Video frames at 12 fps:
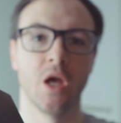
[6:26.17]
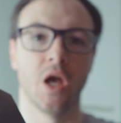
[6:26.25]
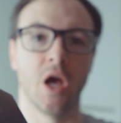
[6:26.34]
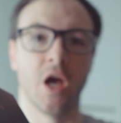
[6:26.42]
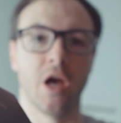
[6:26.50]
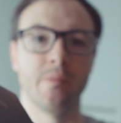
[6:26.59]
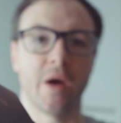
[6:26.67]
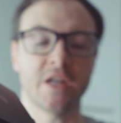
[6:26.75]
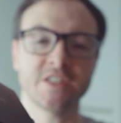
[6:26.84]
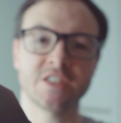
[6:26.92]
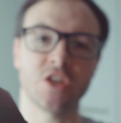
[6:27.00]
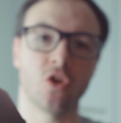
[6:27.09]
I
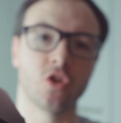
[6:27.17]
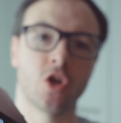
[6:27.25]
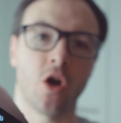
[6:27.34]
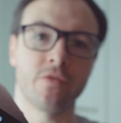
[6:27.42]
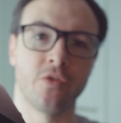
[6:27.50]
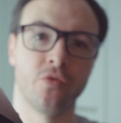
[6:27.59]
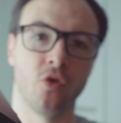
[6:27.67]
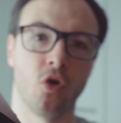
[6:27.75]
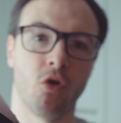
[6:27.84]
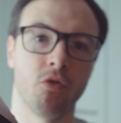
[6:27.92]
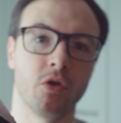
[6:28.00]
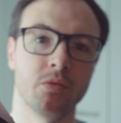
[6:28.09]
did see on the coffee
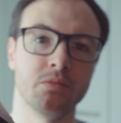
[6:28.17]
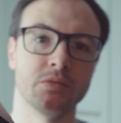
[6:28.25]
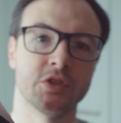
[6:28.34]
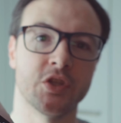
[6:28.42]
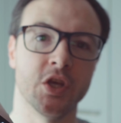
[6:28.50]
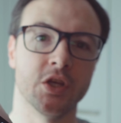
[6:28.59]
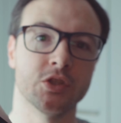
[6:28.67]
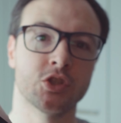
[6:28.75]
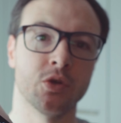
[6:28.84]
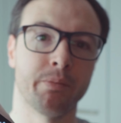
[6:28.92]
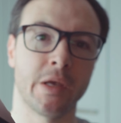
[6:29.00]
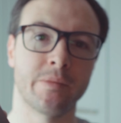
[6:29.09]
forums that
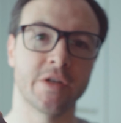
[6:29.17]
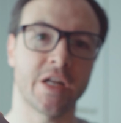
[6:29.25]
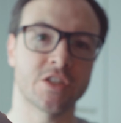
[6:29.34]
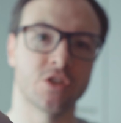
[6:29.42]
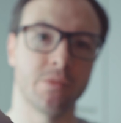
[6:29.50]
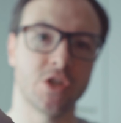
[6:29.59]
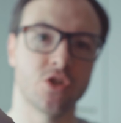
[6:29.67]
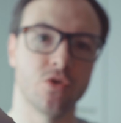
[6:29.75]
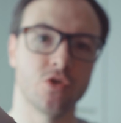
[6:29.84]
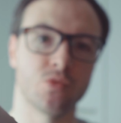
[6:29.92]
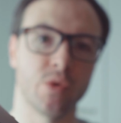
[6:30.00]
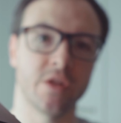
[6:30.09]
some people had some
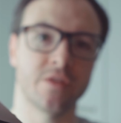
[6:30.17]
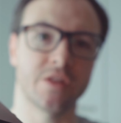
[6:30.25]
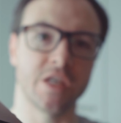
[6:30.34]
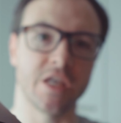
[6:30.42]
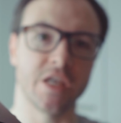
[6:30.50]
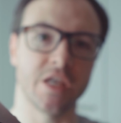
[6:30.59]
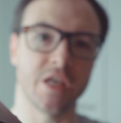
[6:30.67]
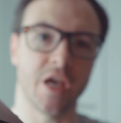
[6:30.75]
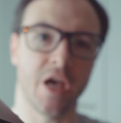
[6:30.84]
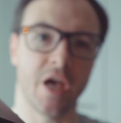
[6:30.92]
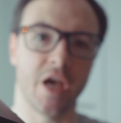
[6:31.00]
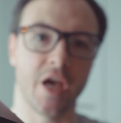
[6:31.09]
issues with the
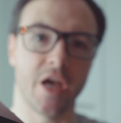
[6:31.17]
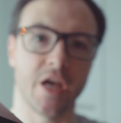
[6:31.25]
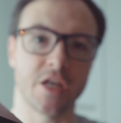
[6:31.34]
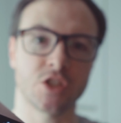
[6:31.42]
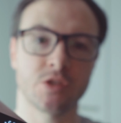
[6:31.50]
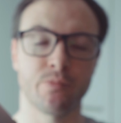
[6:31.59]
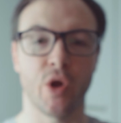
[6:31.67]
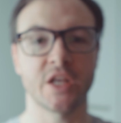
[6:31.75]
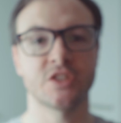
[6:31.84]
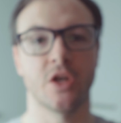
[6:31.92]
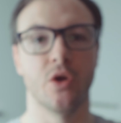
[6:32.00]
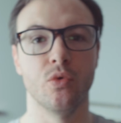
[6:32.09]

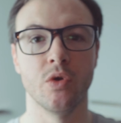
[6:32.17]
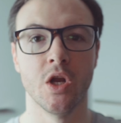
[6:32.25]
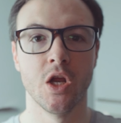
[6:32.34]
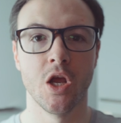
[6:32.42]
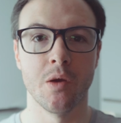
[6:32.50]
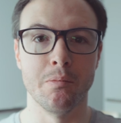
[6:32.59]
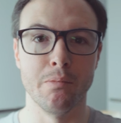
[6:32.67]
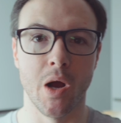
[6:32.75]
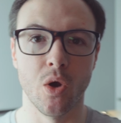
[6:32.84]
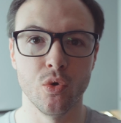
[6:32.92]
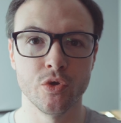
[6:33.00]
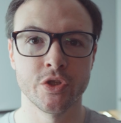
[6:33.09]
espresso
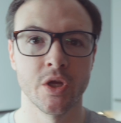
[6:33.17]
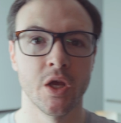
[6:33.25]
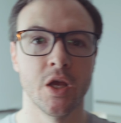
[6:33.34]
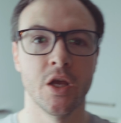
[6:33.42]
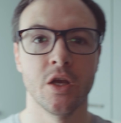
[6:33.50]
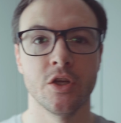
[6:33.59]
mode,